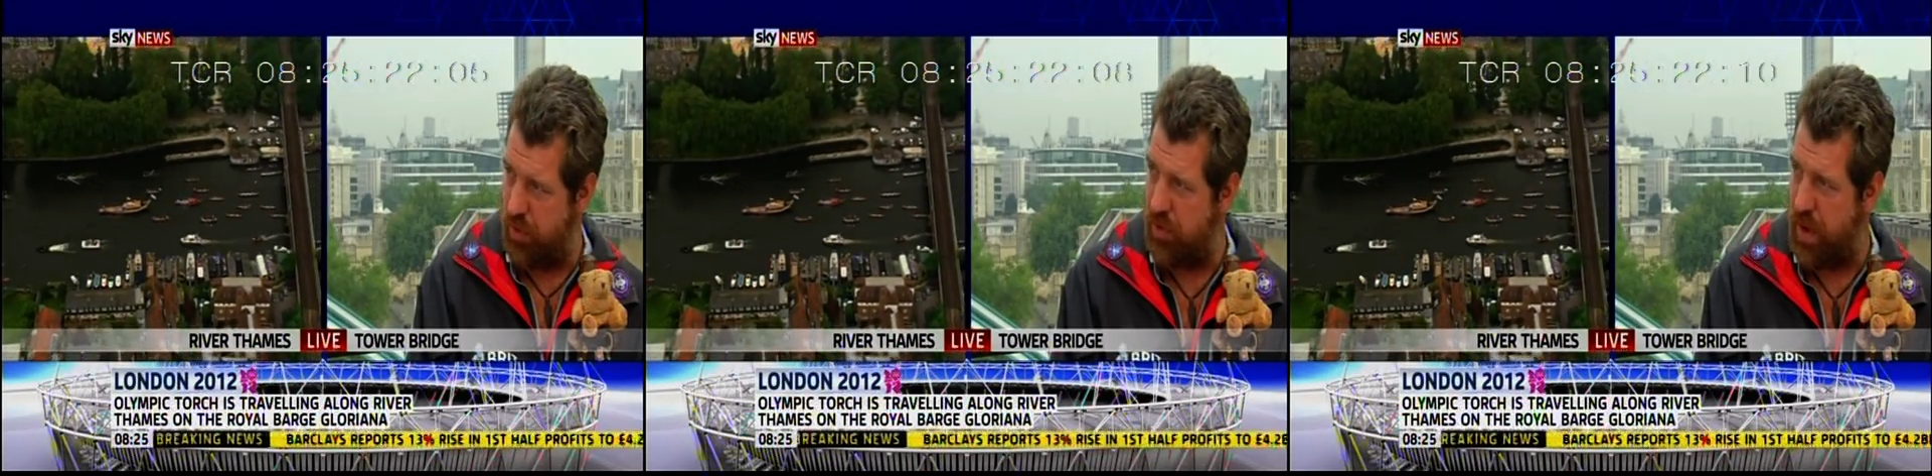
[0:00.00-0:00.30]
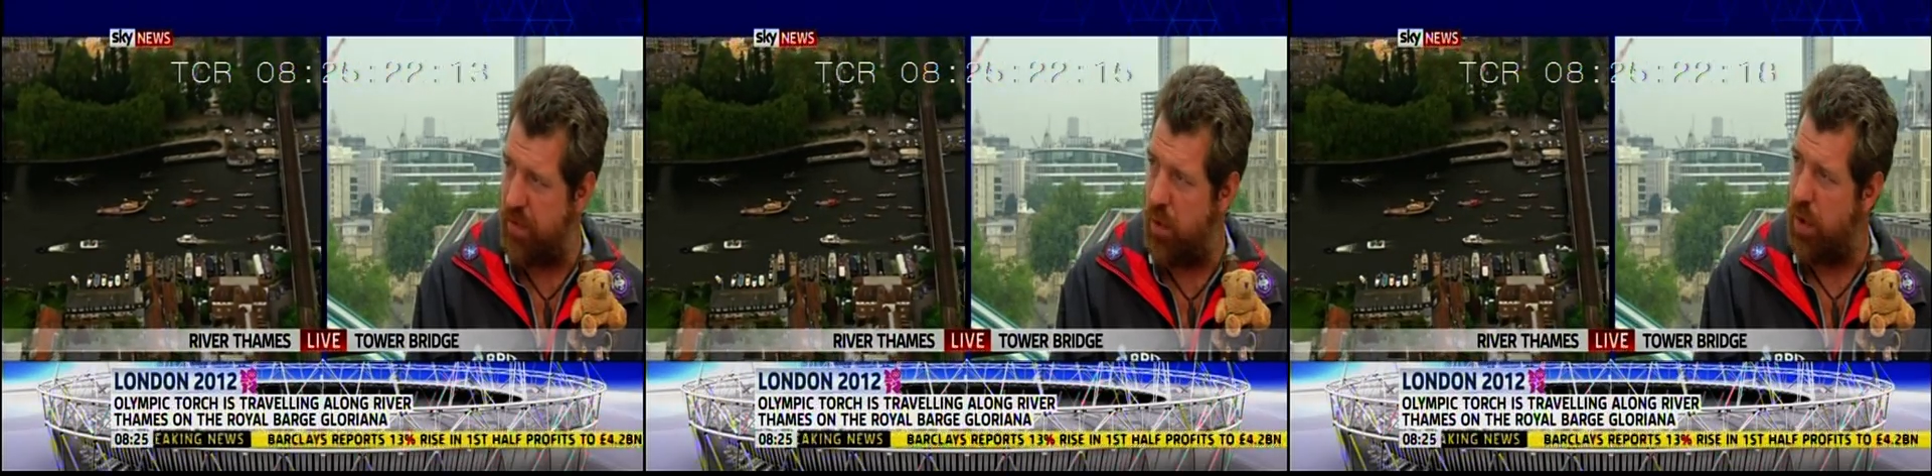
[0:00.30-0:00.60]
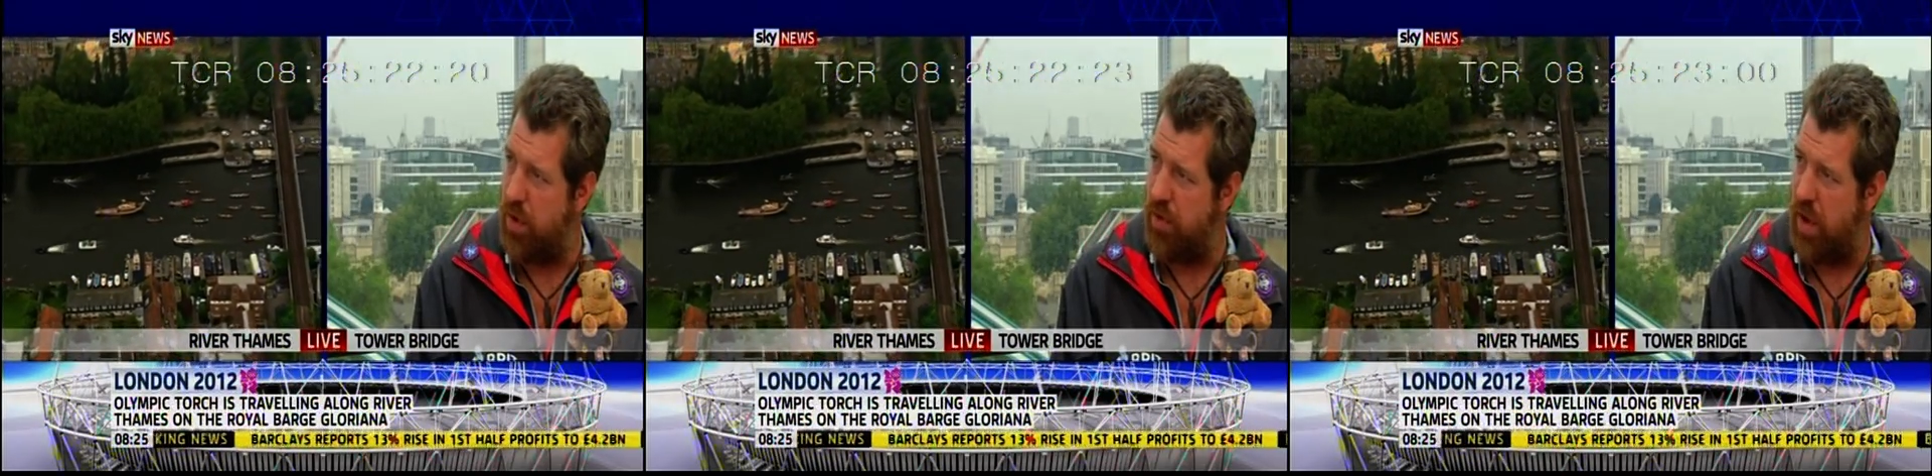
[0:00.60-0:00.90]
to step
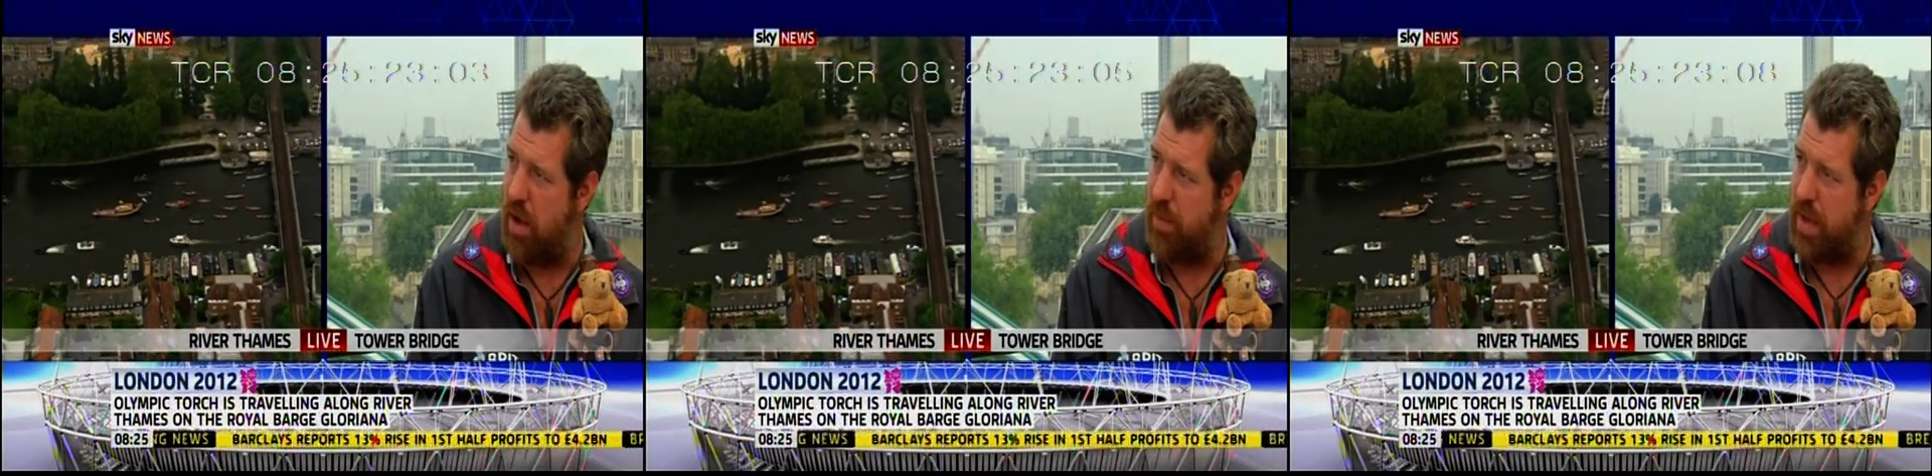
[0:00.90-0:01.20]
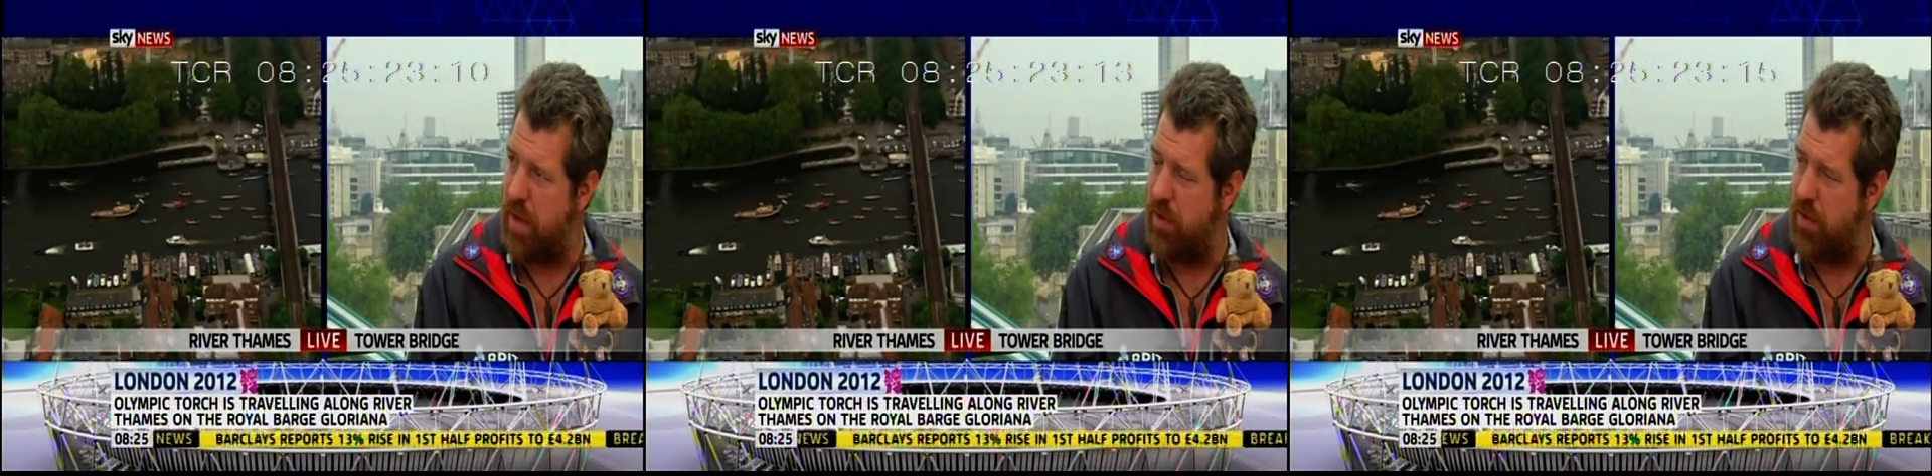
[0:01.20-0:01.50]
forward and to help me.